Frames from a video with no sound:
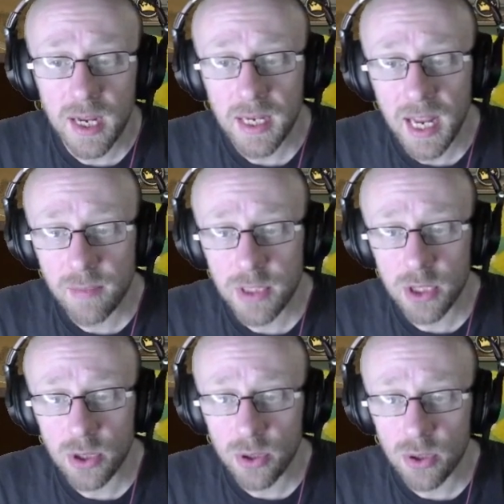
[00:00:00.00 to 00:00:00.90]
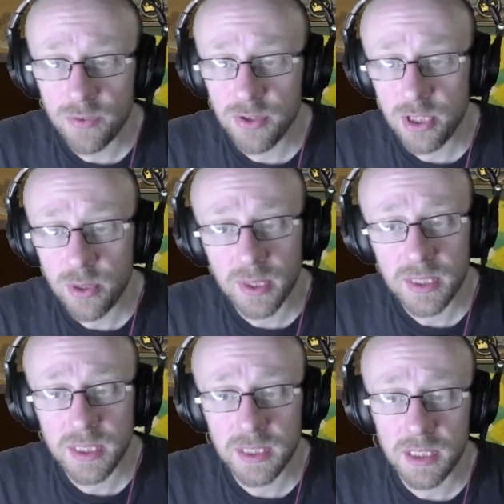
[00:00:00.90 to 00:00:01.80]
capture all of the
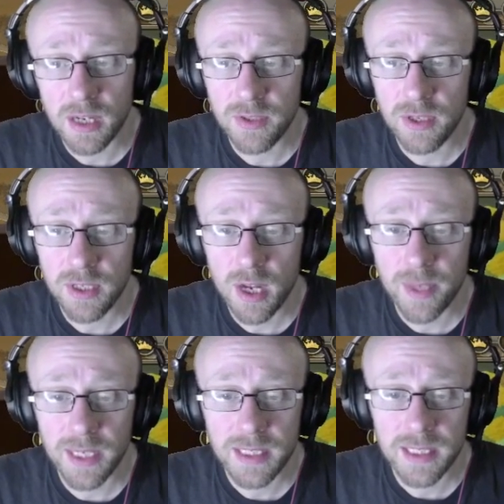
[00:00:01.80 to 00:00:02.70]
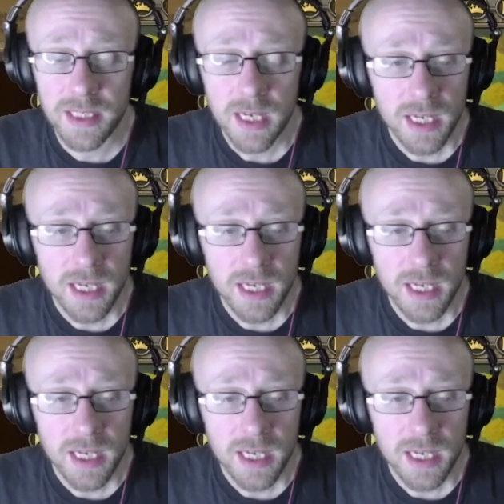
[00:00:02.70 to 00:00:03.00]
nuances of the unit abilities.